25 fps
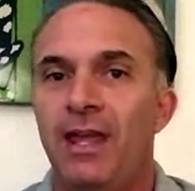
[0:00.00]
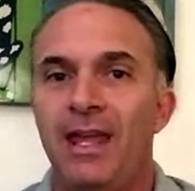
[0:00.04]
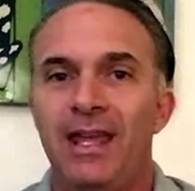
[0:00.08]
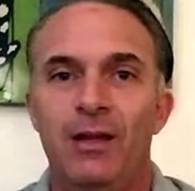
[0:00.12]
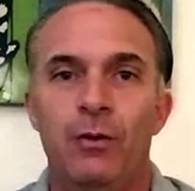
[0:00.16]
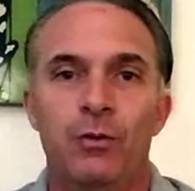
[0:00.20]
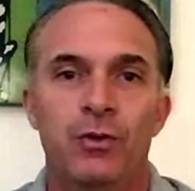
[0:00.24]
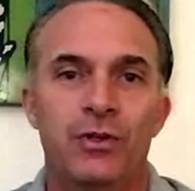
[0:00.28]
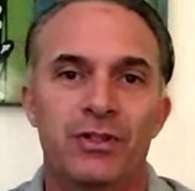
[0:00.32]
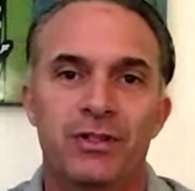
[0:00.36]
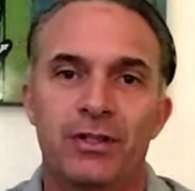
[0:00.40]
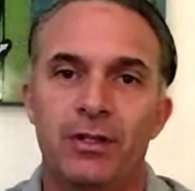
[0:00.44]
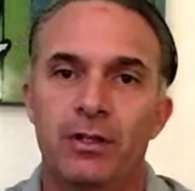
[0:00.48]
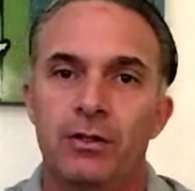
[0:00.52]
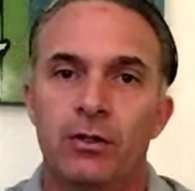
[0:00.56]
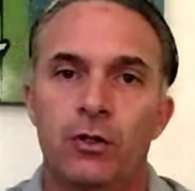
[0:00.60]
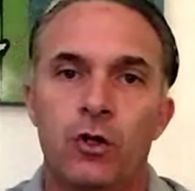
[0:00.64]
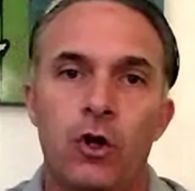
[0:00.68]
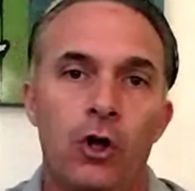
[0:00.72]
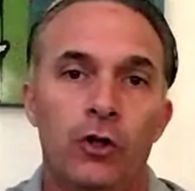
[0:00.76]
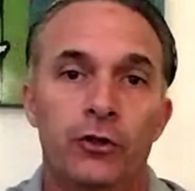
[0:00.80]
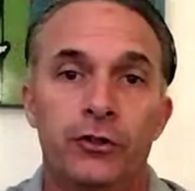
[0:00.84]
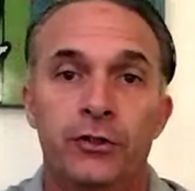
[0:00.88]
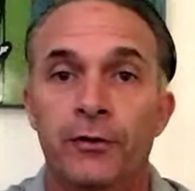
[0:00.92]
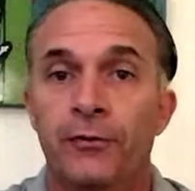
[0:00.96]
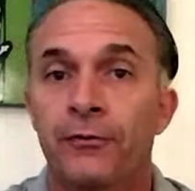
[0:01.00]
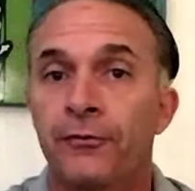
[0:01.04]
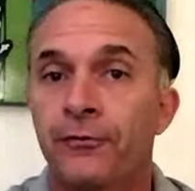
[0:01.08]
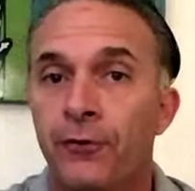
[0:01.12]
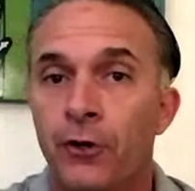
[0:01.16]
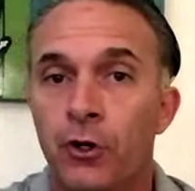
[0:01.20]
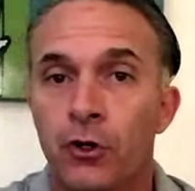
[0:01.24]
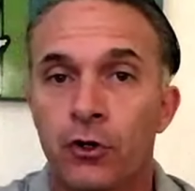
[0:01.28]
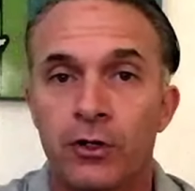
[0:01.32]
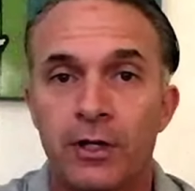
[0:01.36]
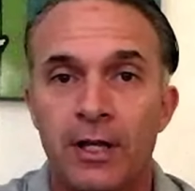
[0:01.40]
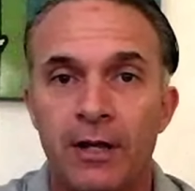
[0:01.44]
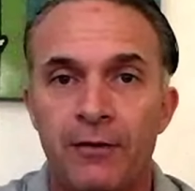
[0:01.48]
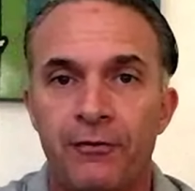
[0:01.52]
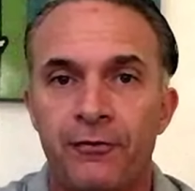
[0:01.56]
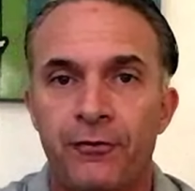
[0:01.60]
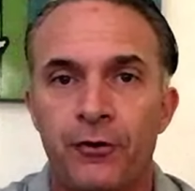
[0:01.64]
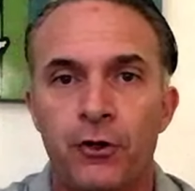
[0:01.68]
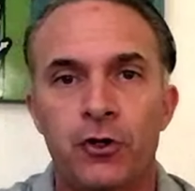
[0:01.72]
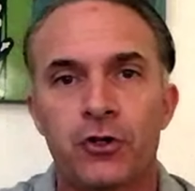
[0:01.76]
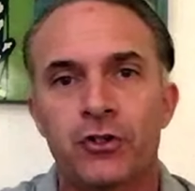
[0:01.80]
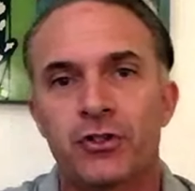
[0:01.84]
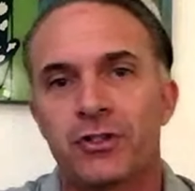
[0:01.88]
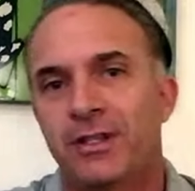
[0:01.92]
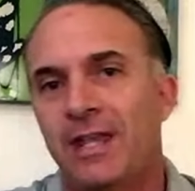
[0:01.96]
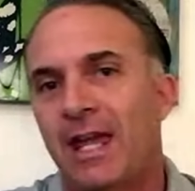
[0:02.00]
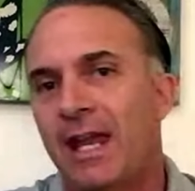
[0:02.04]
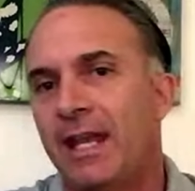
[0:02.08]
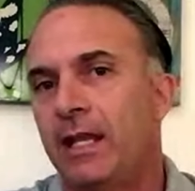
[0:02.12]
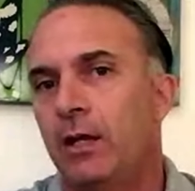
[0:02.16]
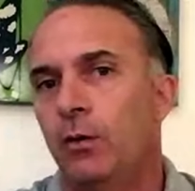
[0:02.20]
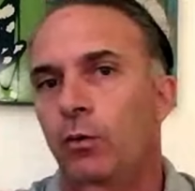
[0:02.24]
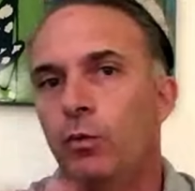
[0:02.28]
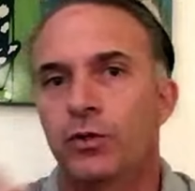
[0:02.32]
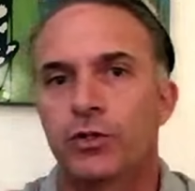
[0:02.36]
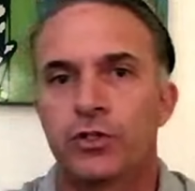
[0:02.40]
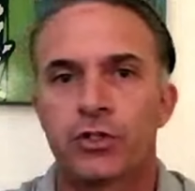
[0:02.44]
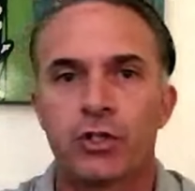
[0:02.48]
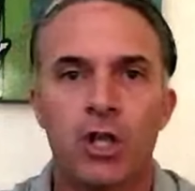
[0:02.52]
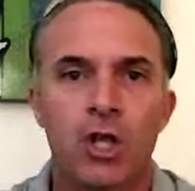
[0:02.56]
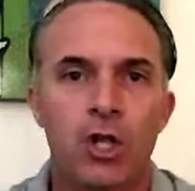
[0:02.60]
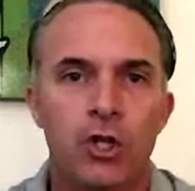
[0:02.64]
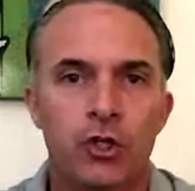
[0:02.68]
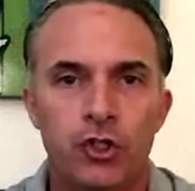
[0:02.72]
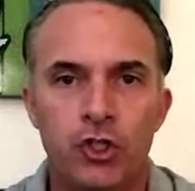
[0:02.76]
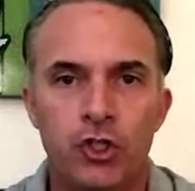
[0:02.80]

It was called deferred at first, then it was